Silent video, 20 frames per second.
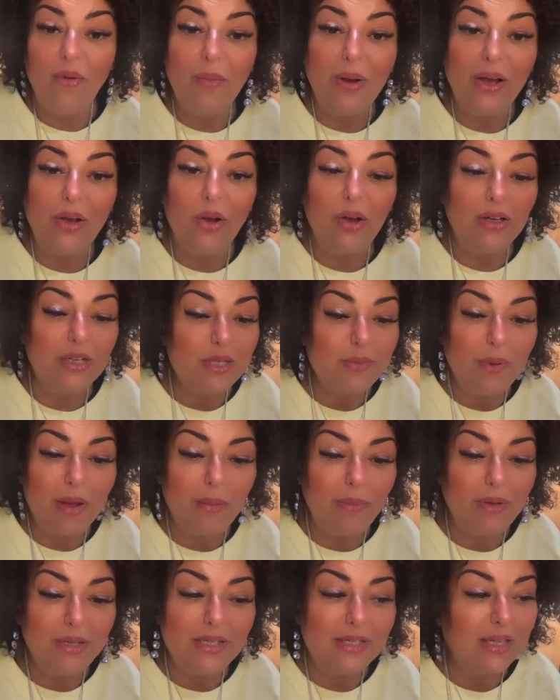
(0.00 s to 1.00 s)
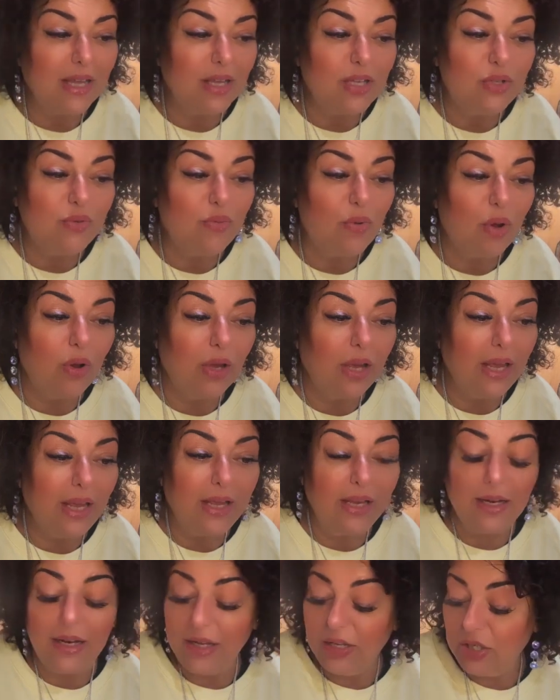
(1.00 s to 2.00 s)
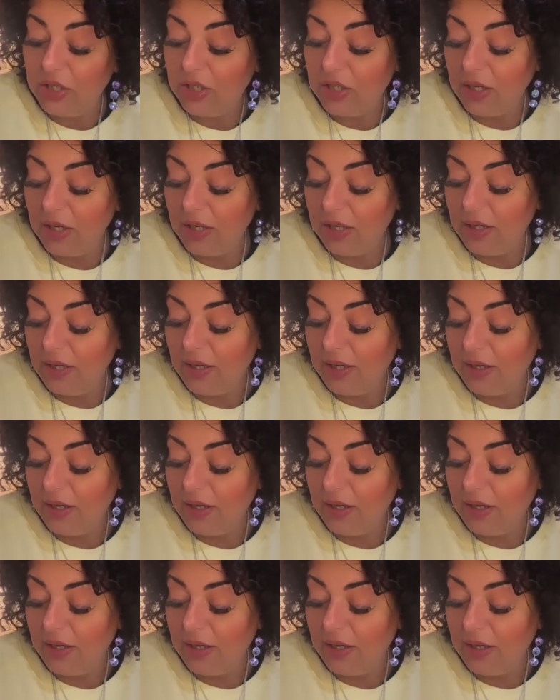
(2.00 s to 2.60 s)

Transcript: Oh my God, it's probably such wrong English.